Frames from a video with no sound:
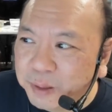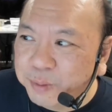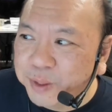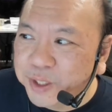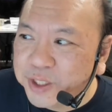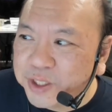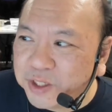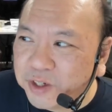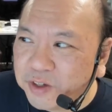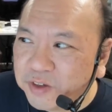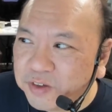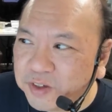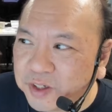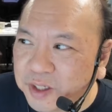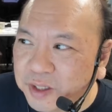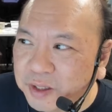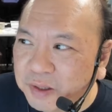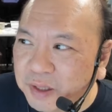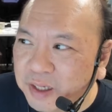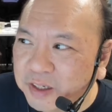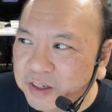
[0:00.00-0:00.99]
But we shall
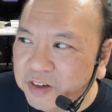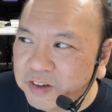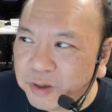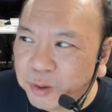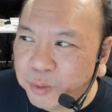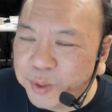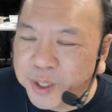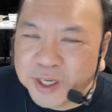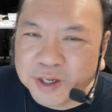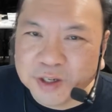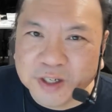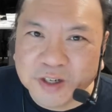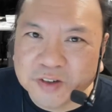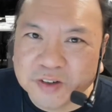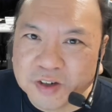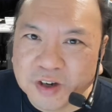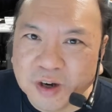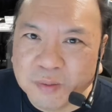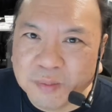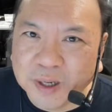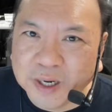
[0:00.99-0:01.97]
see. At least a week
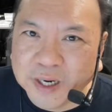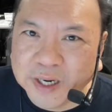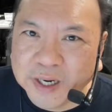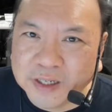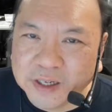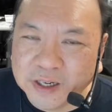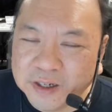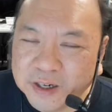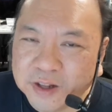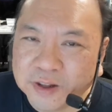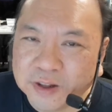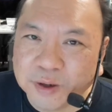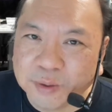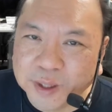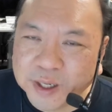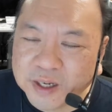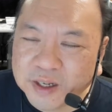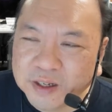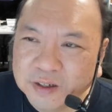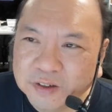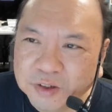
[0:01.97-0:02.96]
needs to go by and another
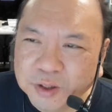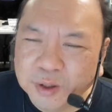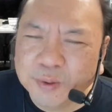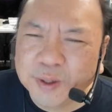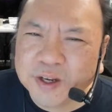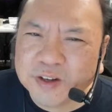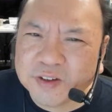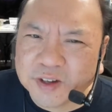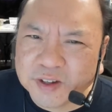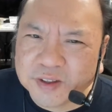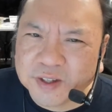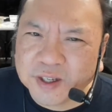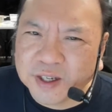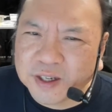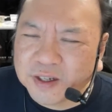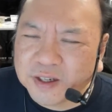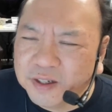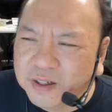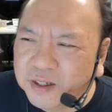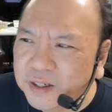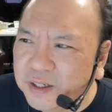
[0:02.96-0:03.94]
week. 2 weeks, I
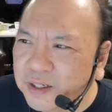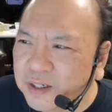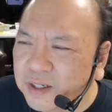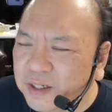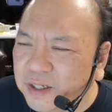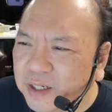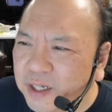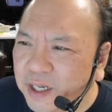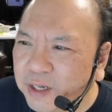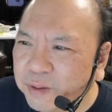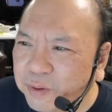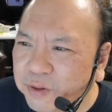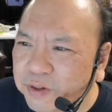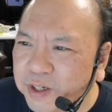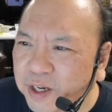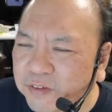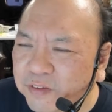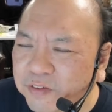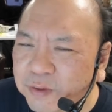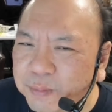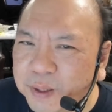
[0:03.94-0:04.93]
think it will
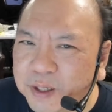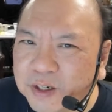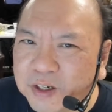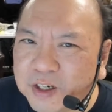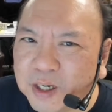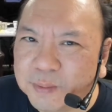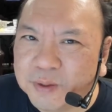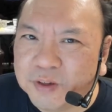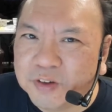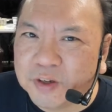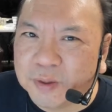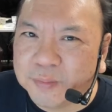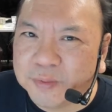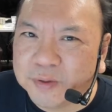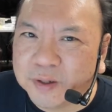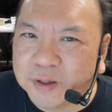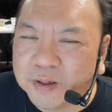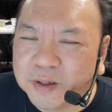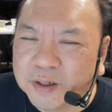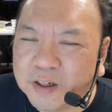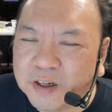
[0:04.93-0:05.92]
take for me to come
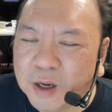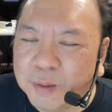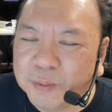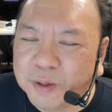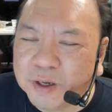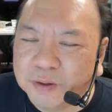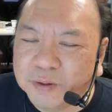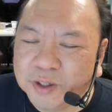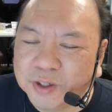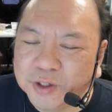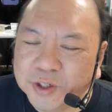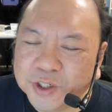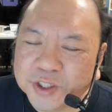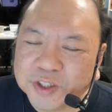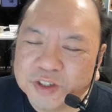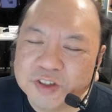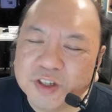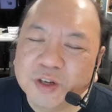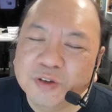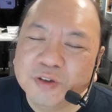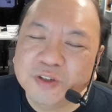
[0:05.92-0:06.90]

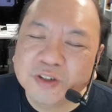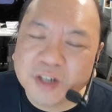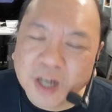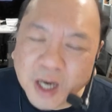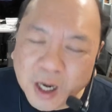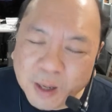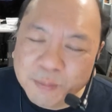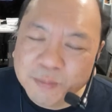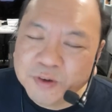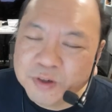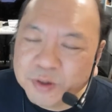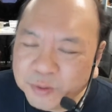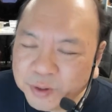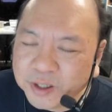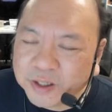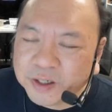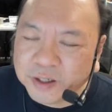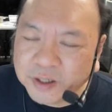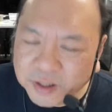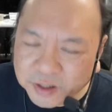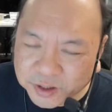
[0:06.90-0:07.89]
to come
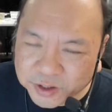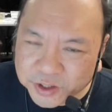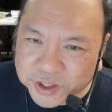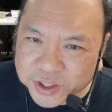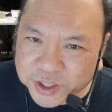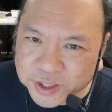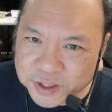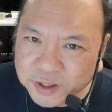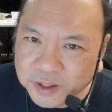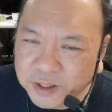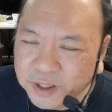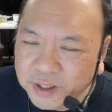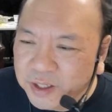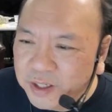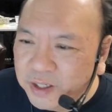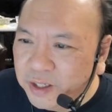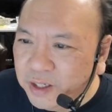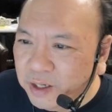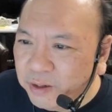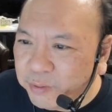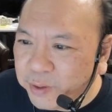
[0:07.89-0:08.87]
to a conclusion
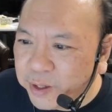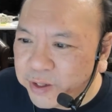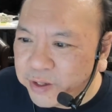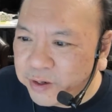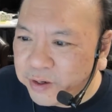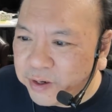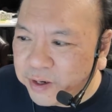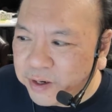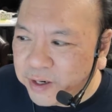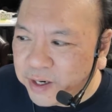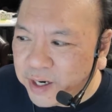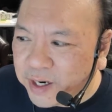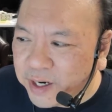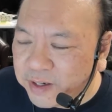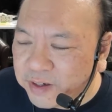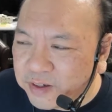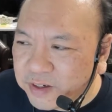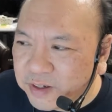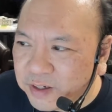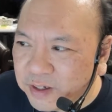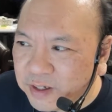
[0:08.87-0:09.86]
whether or
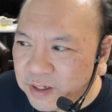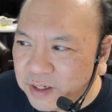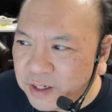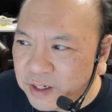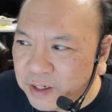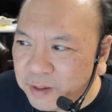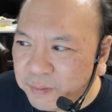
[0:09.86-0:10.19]
not